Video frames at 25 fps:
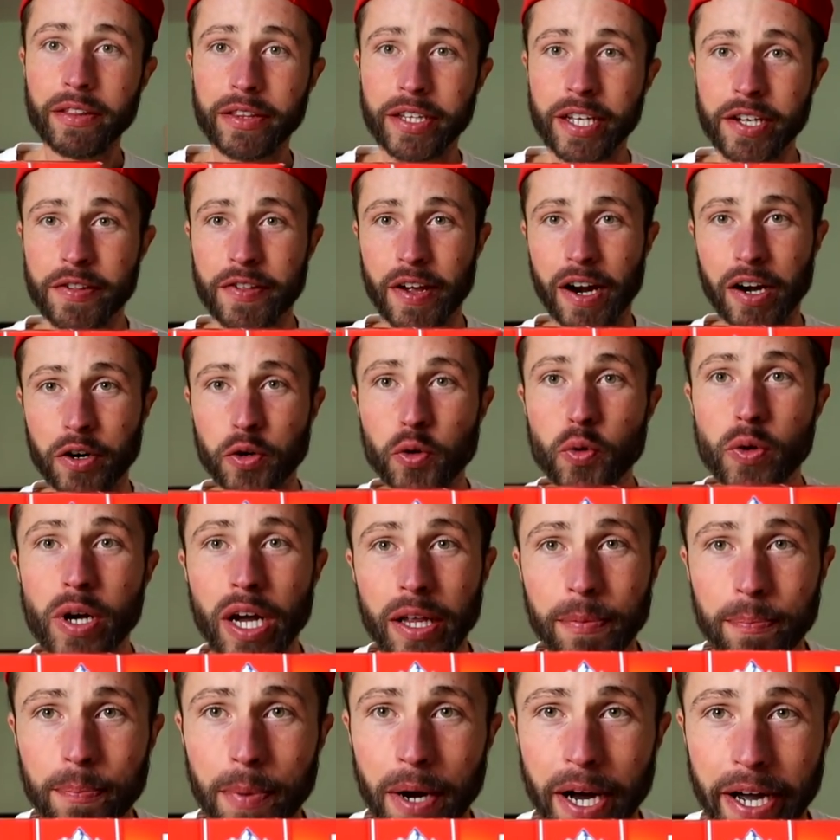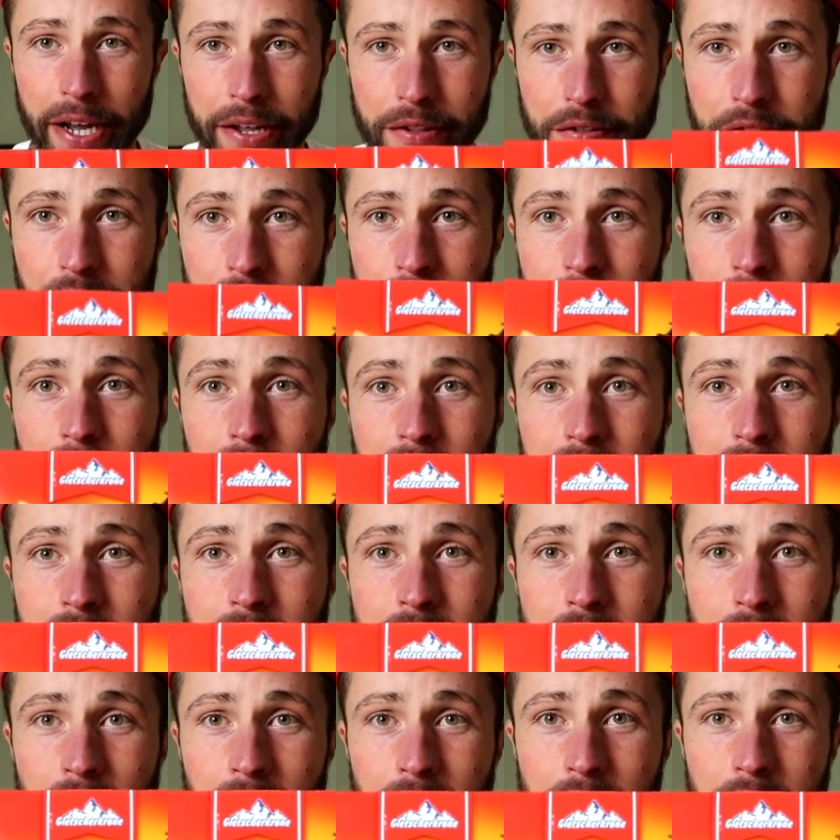These are nougat bites.
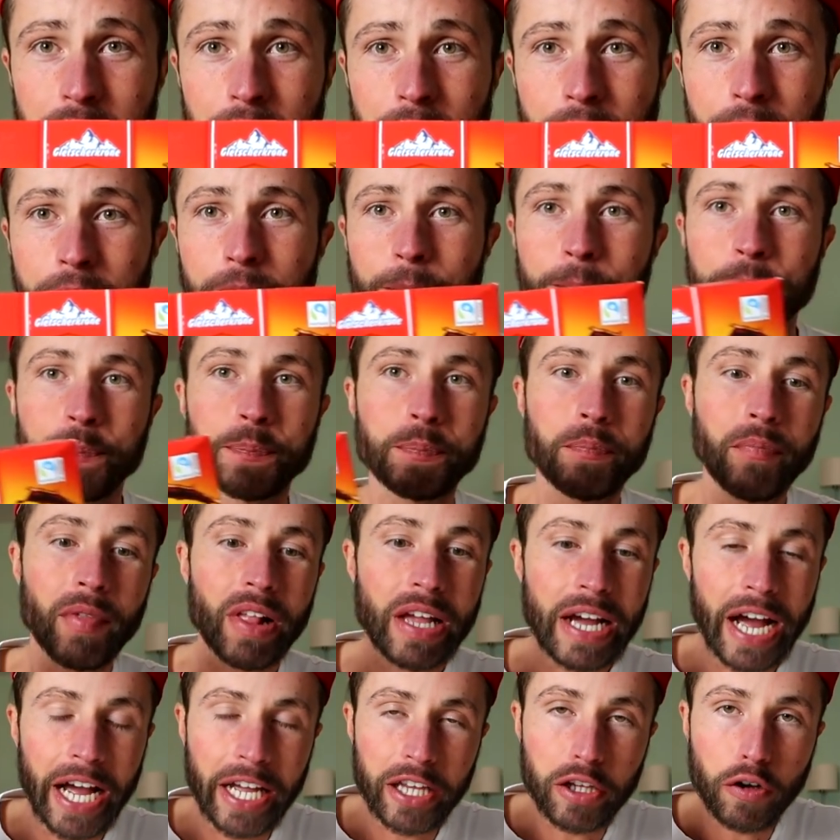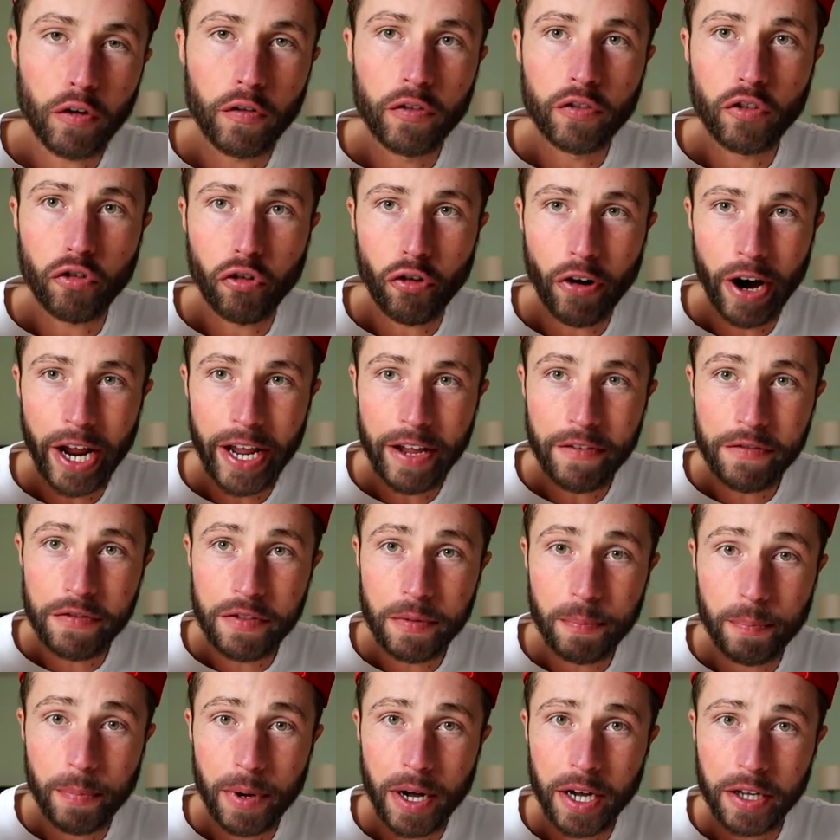These are the kind of crepes,
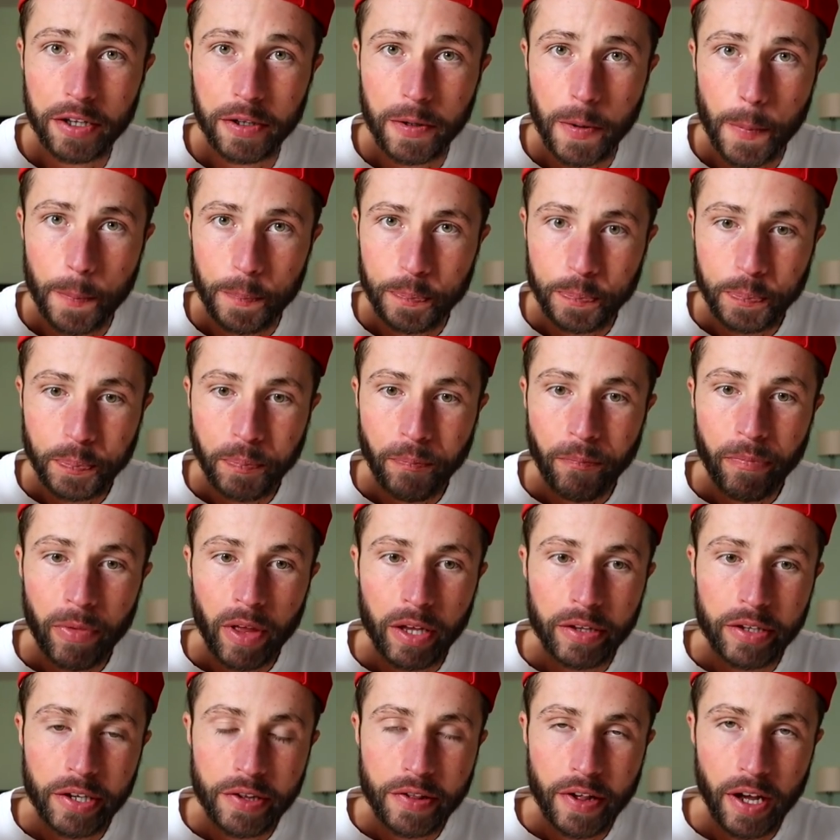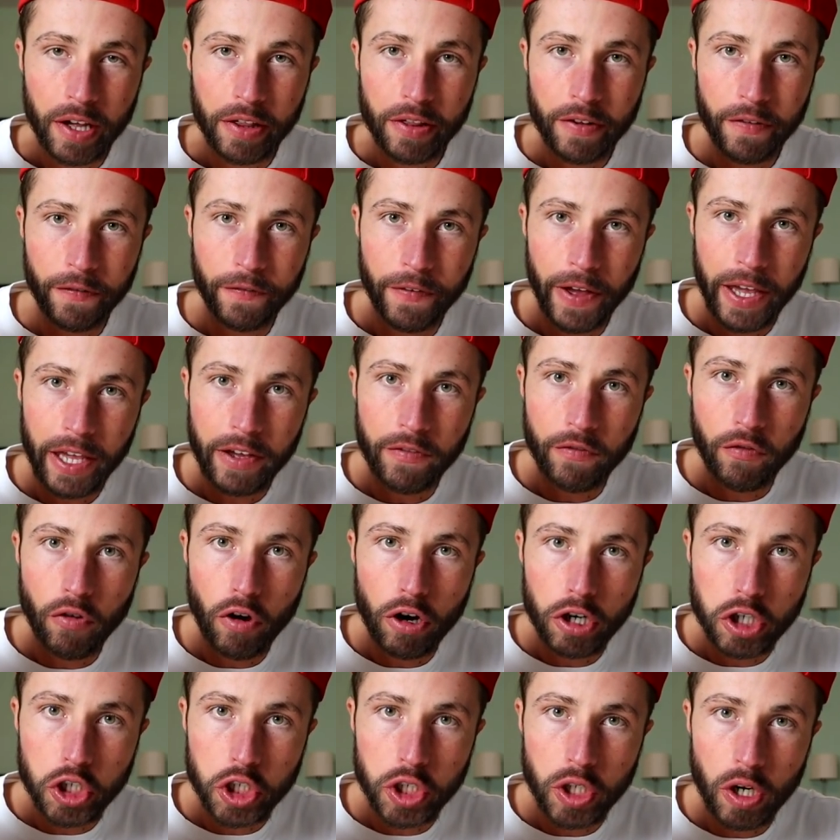but these are the fake
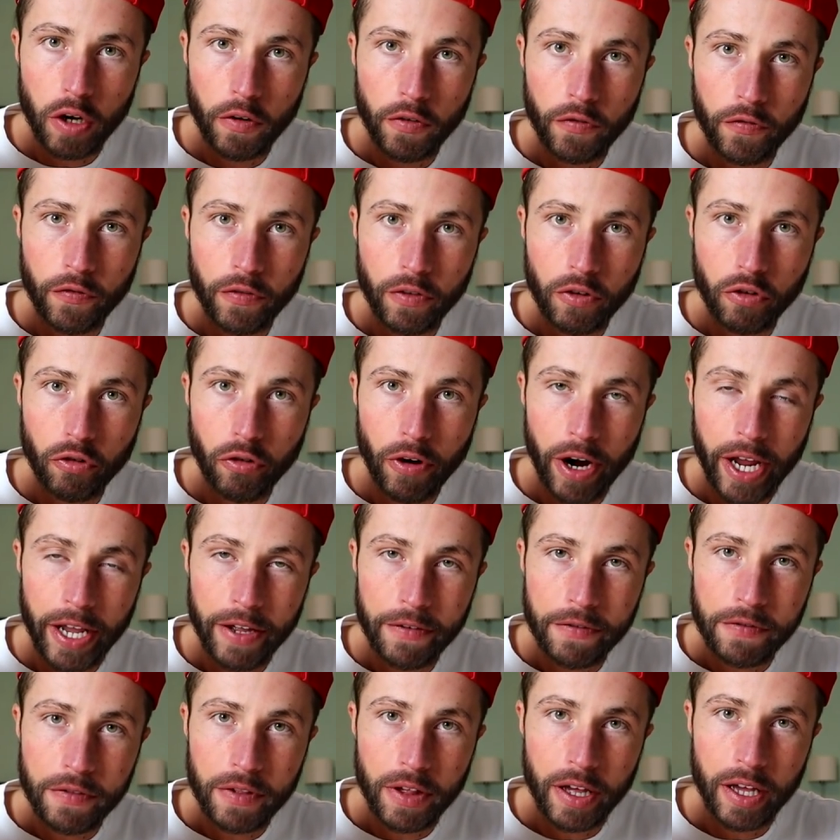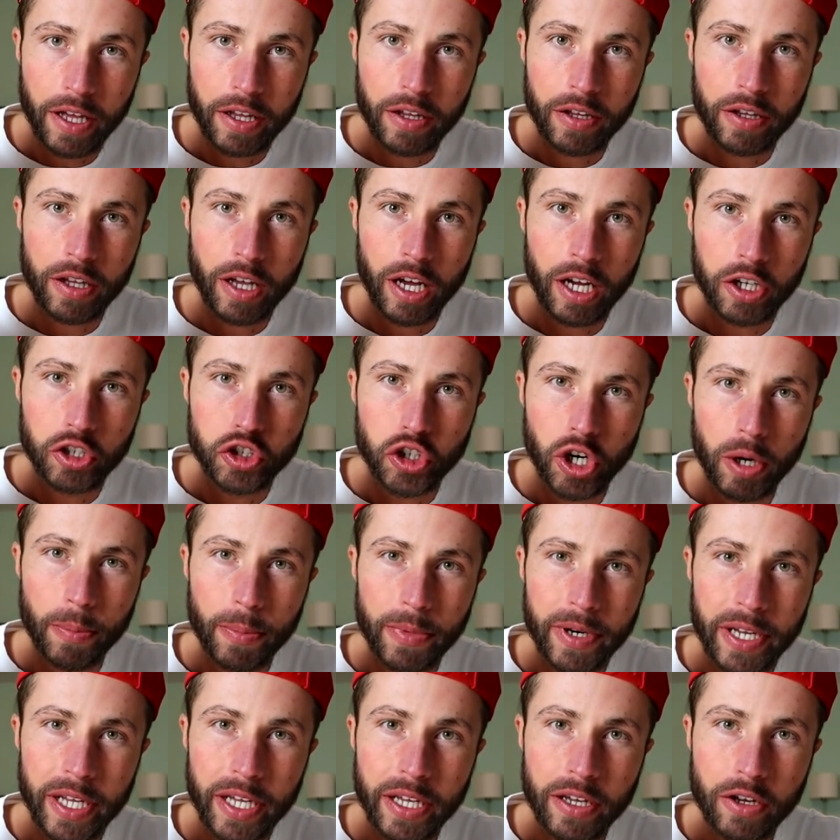version of crepes. In
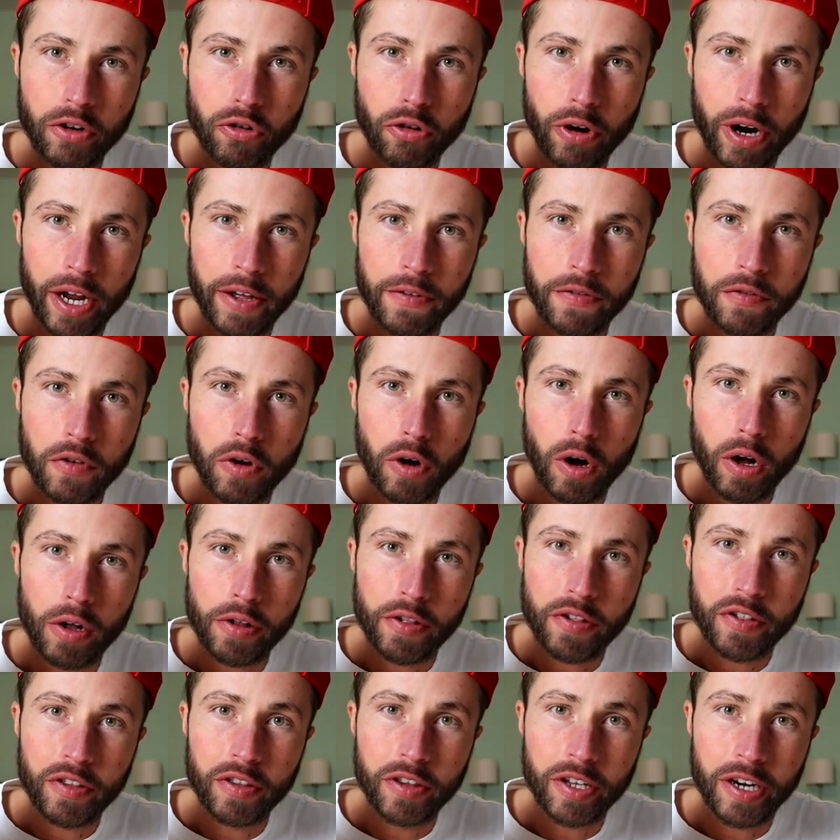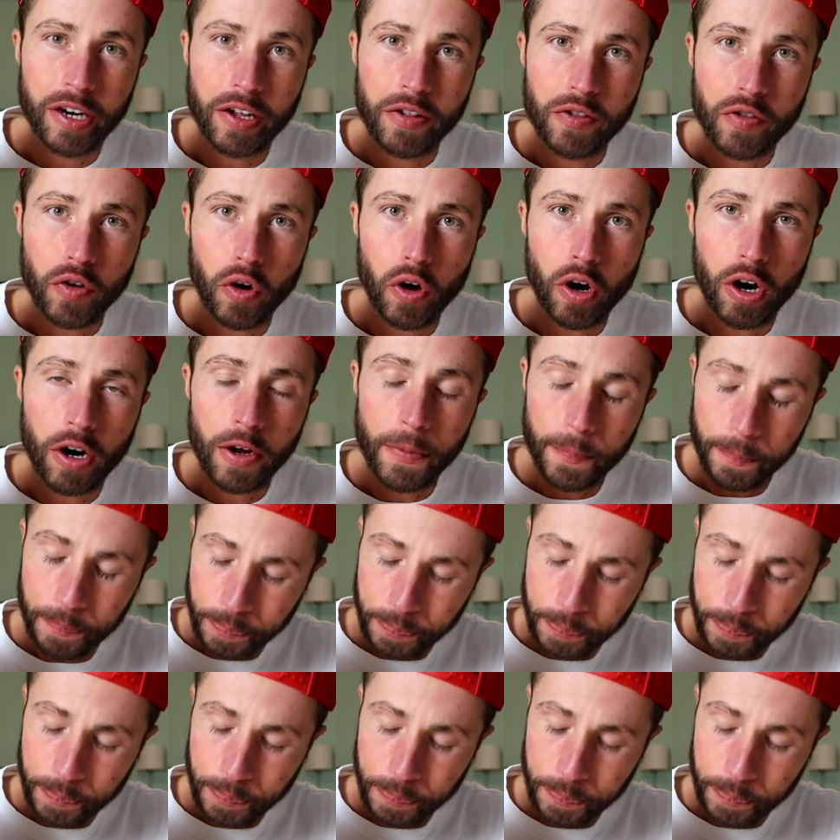Germany, crepes called Tresor.